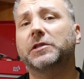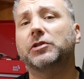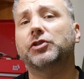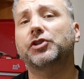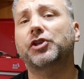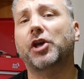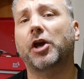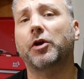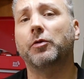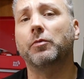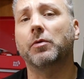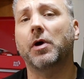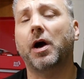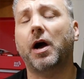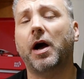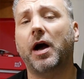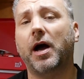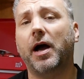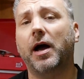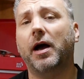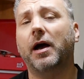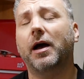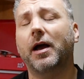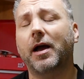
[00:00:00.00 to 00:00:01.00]
So,
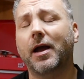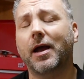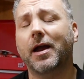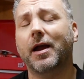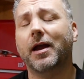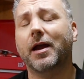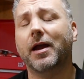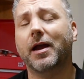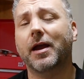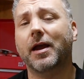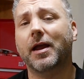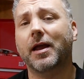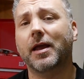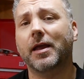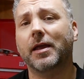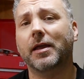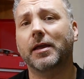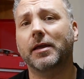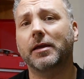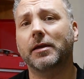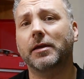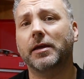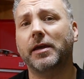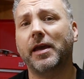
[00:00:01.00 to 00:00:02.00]

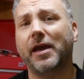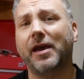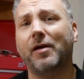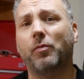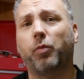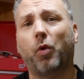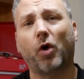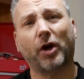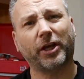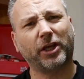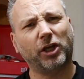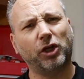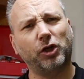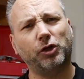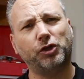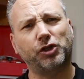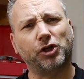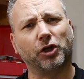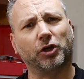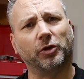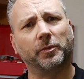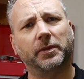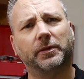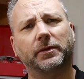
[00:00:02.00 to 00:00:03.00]
yeah, why
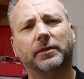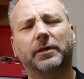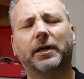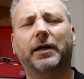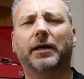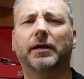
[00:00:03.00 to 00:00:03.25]
YouTube?